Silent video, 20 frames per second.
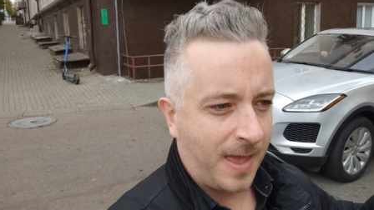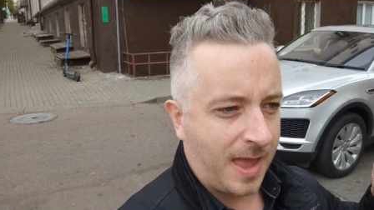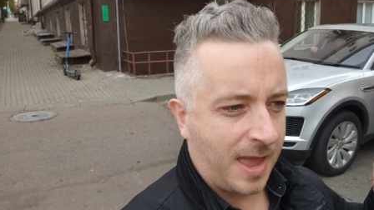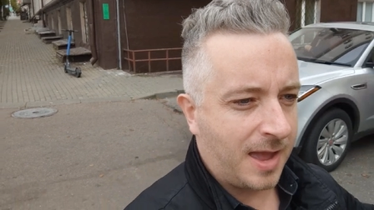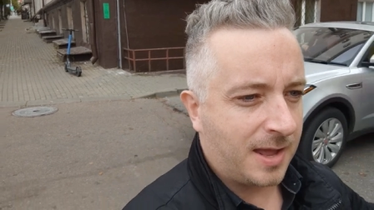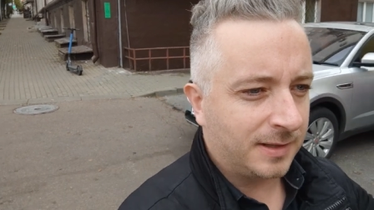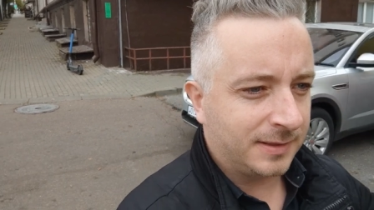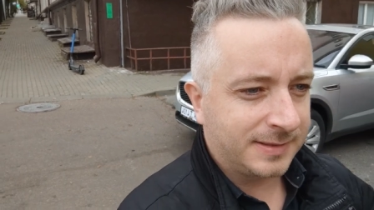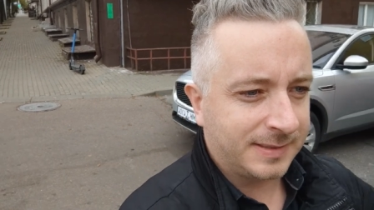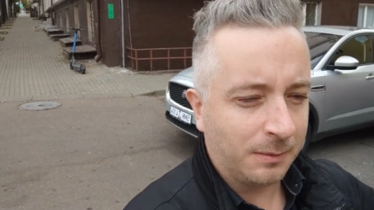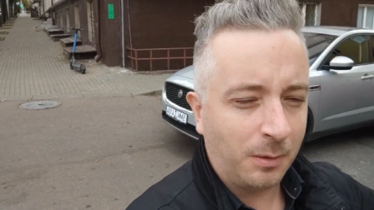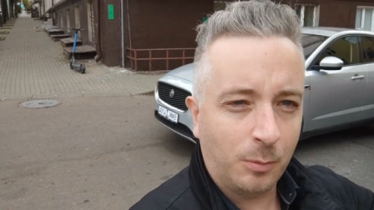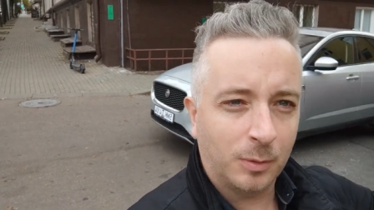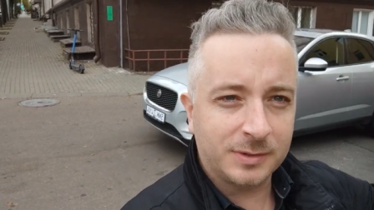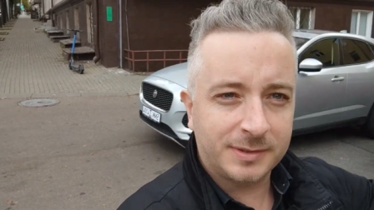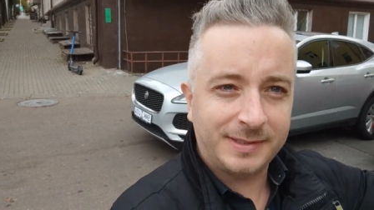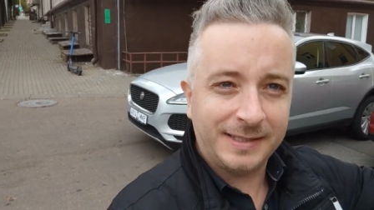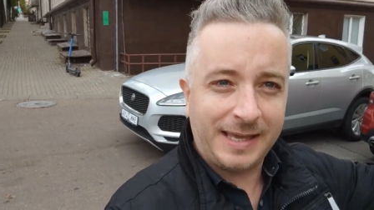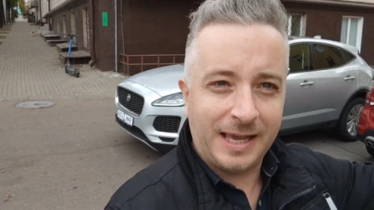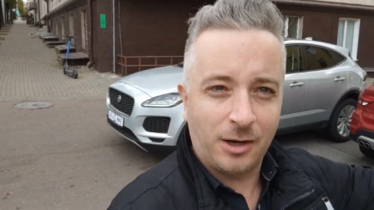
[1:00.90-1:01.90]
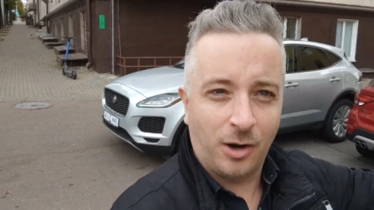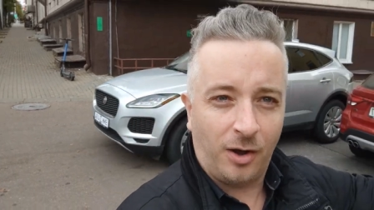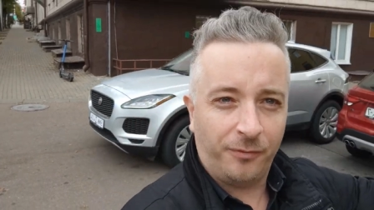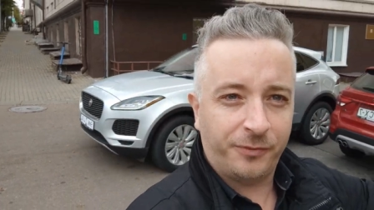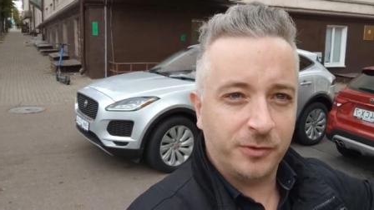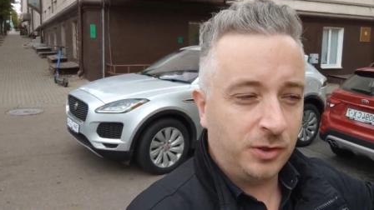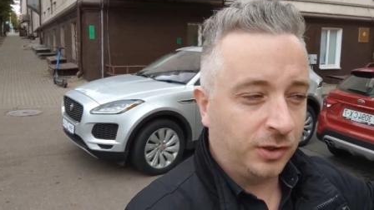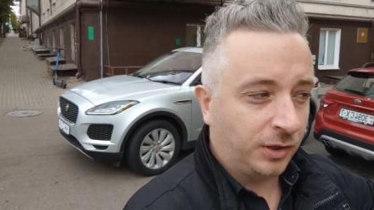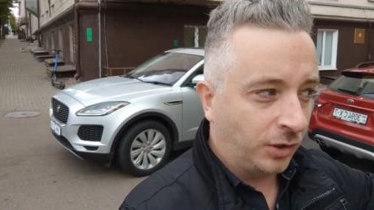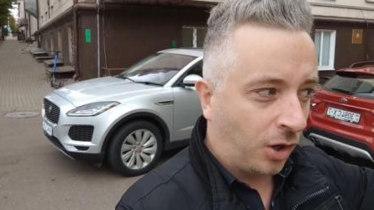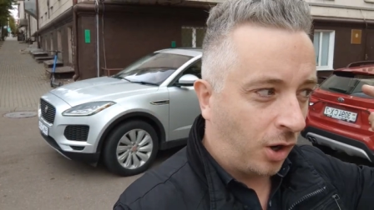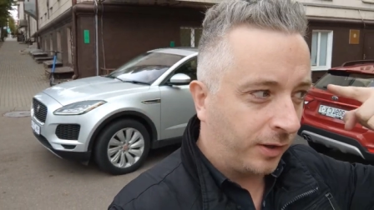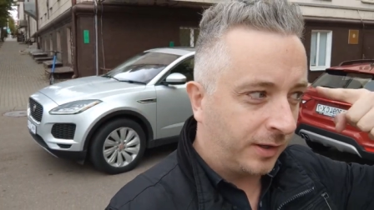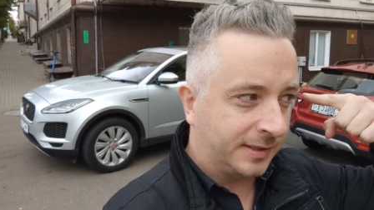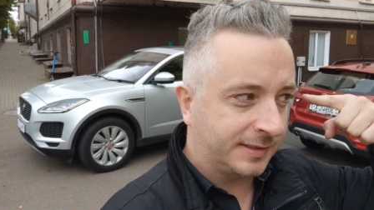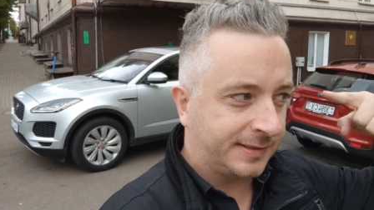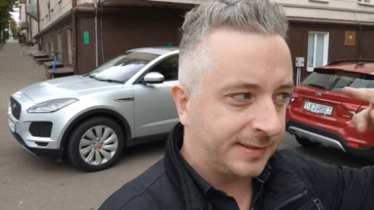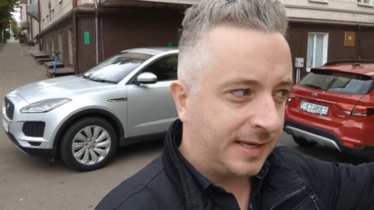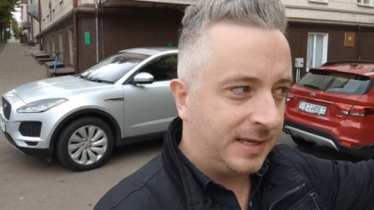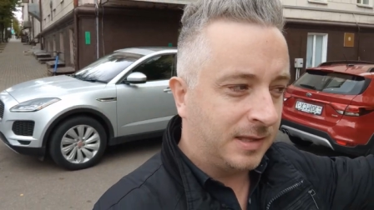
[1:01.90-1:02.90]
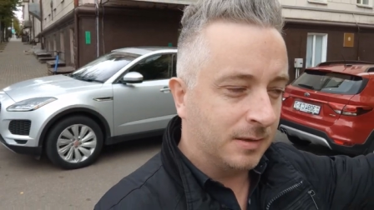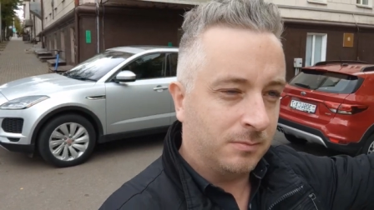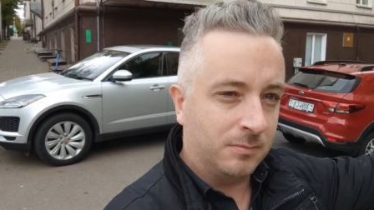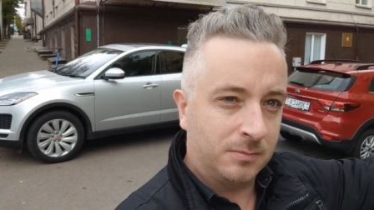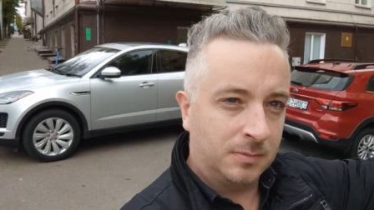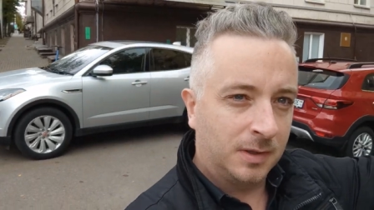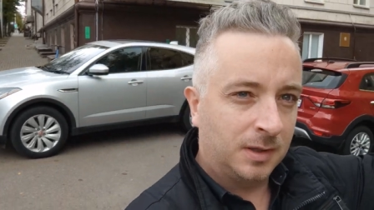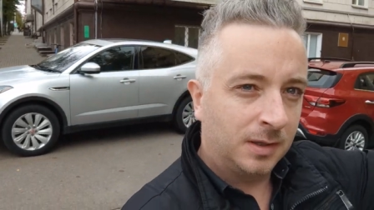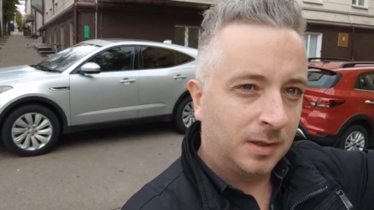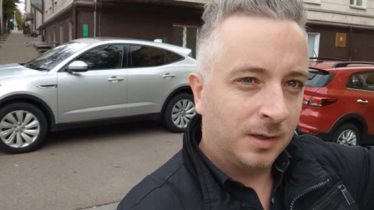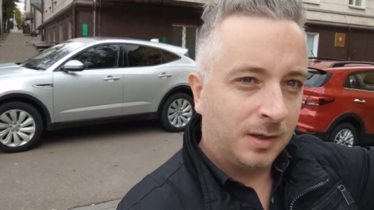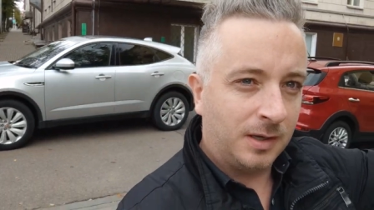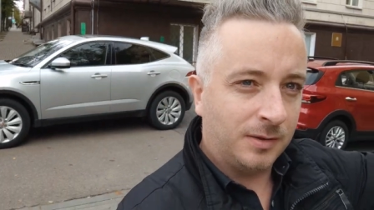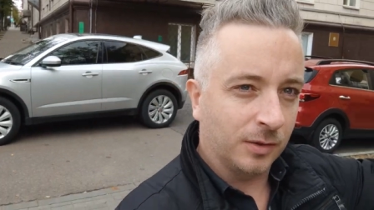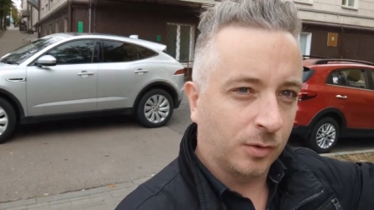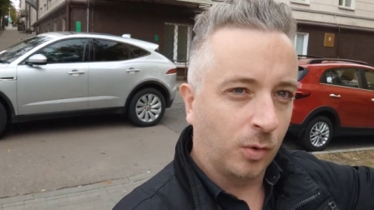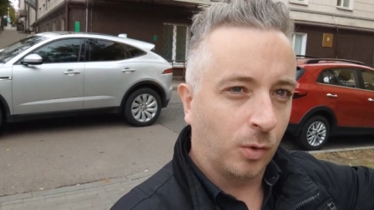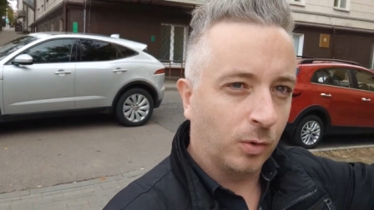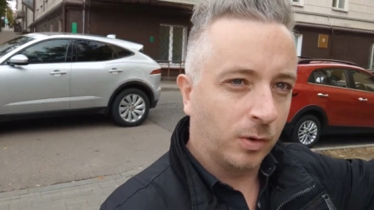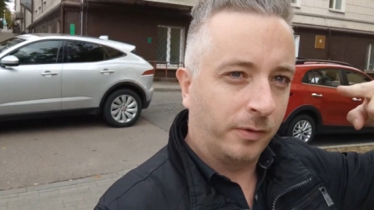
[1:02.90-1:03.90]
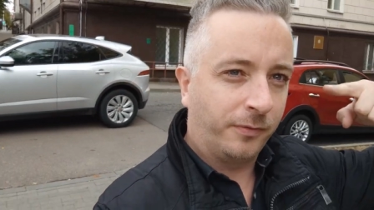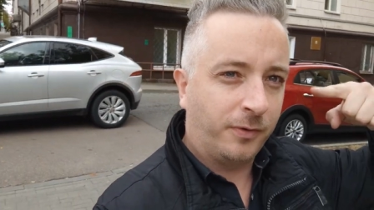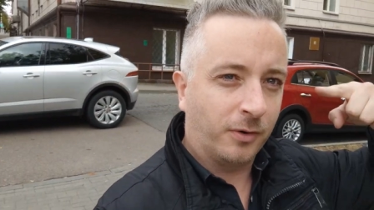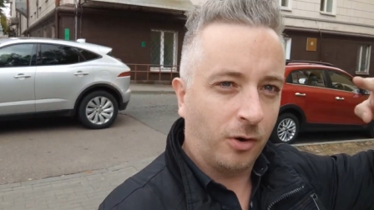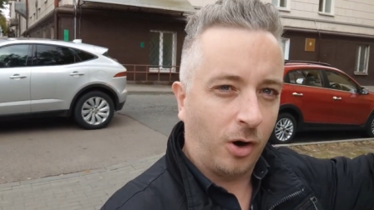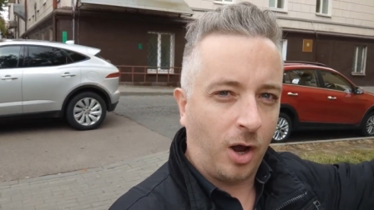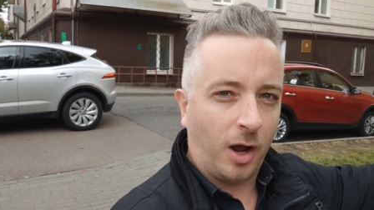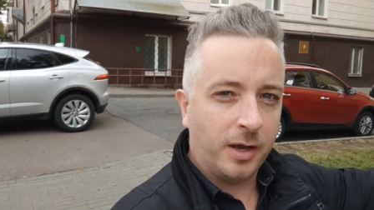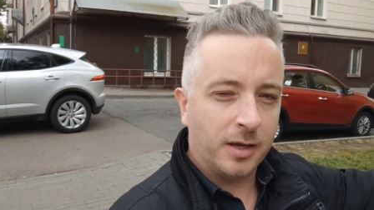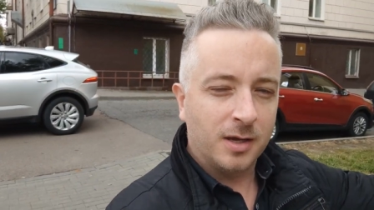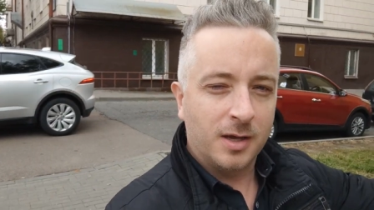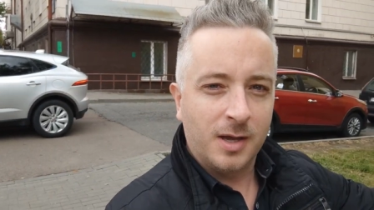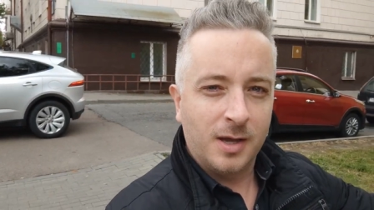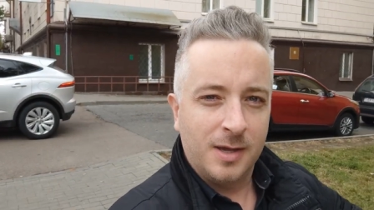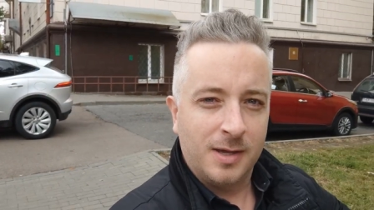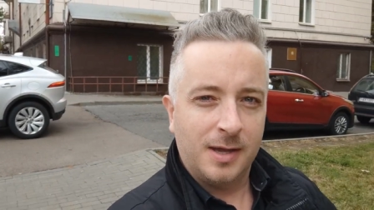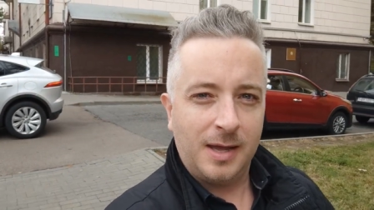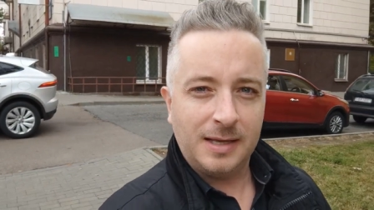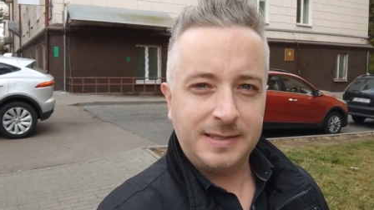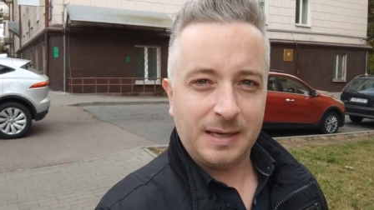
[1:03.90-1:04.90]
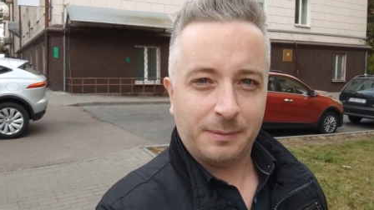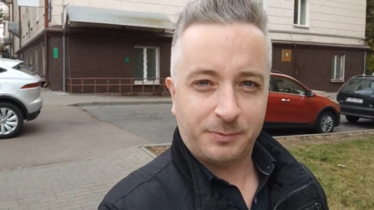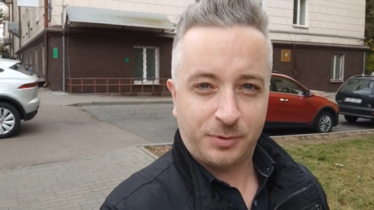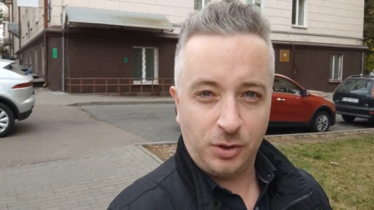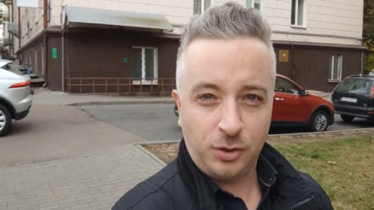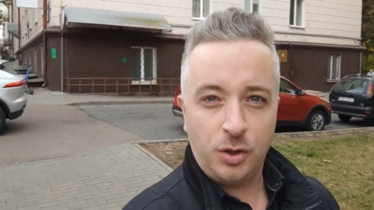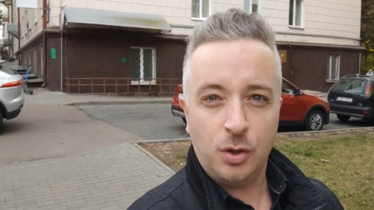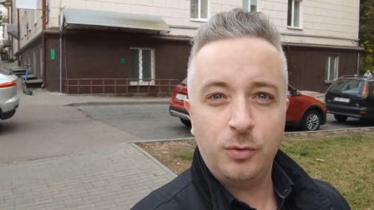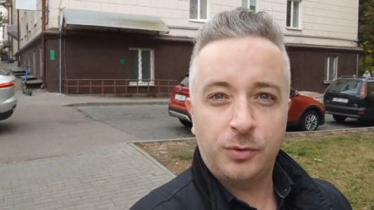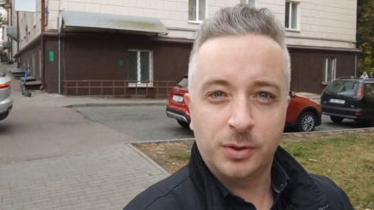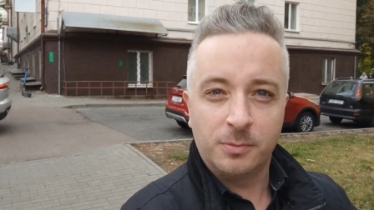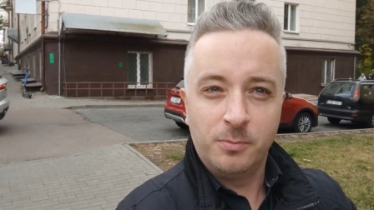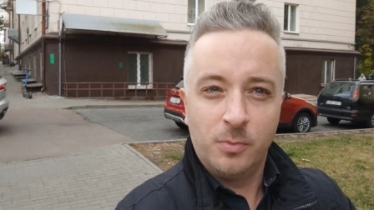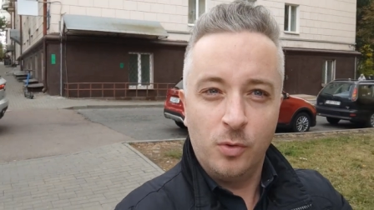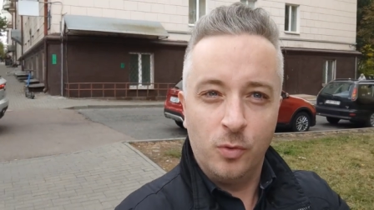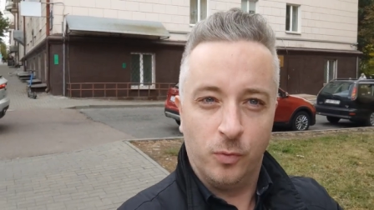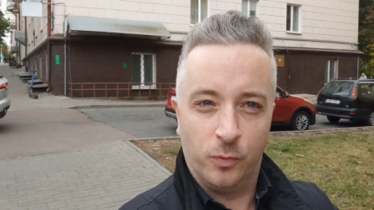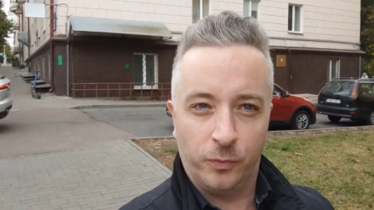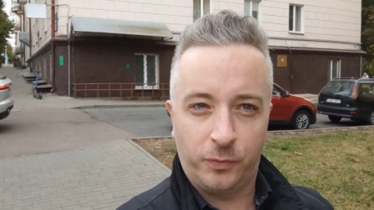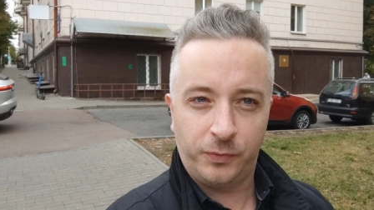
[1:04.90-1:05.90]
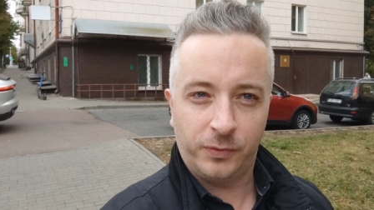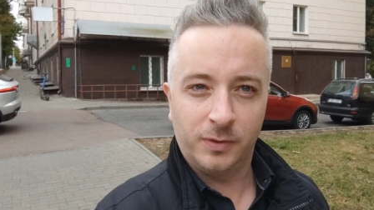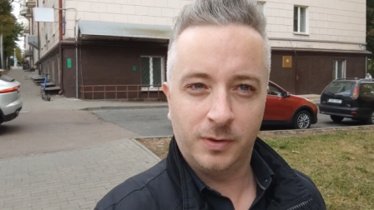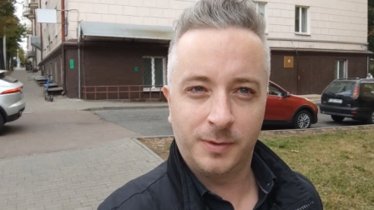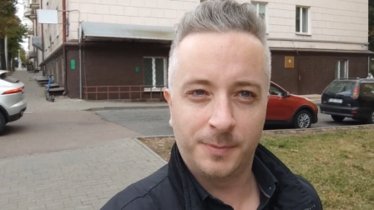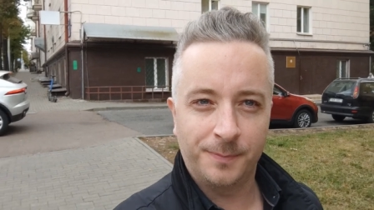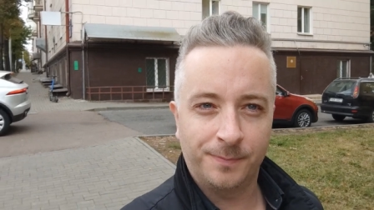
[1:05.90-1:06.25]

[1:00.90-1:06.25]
and someone wants to get off and you can kind of see them in the corner of your eye, it's up to you to move.